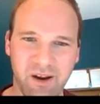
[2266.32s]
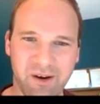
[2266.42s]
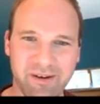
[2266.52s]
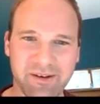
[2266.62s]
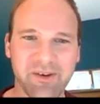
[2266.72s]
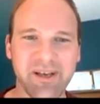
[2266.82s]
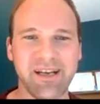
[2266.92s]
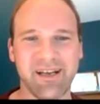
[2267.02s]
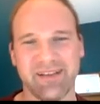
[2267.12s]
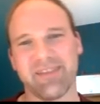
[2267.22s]
are in
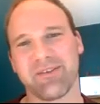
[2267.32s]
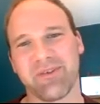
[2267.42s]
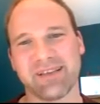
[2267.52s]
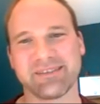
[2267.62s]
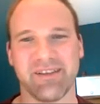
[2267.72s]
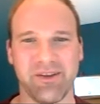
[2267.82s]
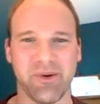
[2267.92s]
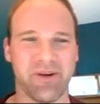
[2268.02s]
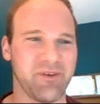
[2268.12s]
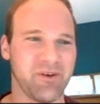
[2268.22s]
green, and then the rest of the
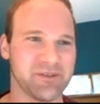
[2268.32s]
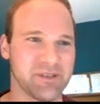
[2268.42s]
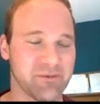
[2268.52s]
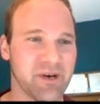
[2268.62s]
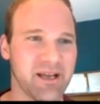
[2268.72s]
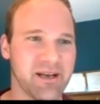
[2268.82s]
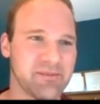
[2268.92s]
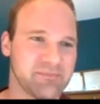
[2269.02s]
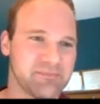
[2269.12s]
UFO is in red.